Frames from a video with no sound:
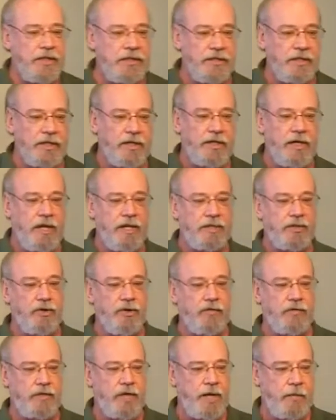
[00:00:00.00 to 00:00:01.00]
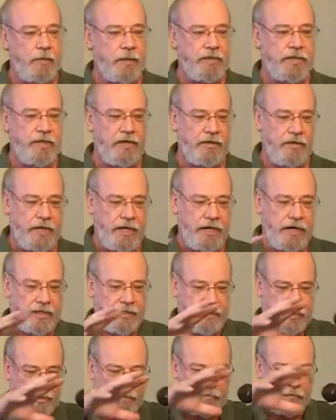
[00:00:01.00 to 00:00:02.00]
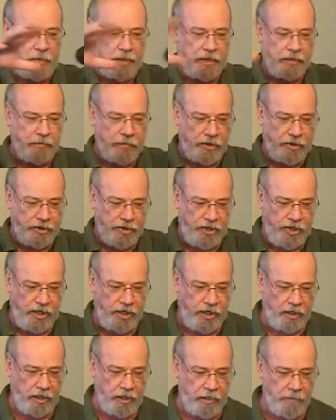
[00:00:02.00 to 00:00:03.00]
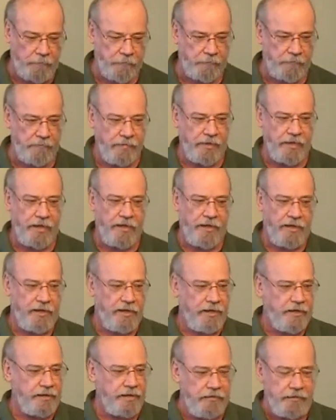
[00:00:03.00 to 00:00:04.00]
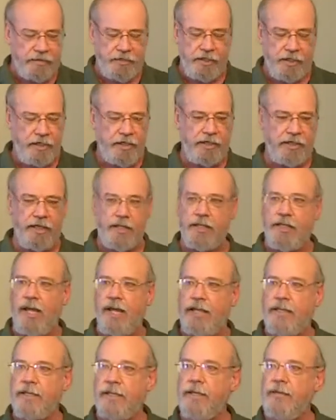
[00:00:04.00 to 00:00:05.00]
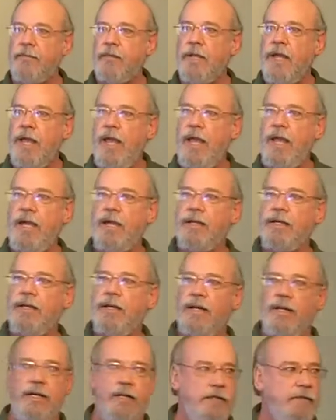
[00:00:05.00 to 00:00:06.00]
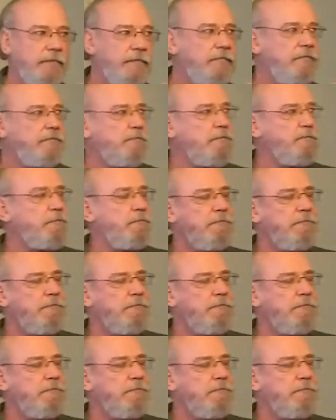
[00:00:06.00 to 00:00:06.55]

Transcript: center, at the College Grove Shopping Center, they had this big machine. Never seen anything like it. And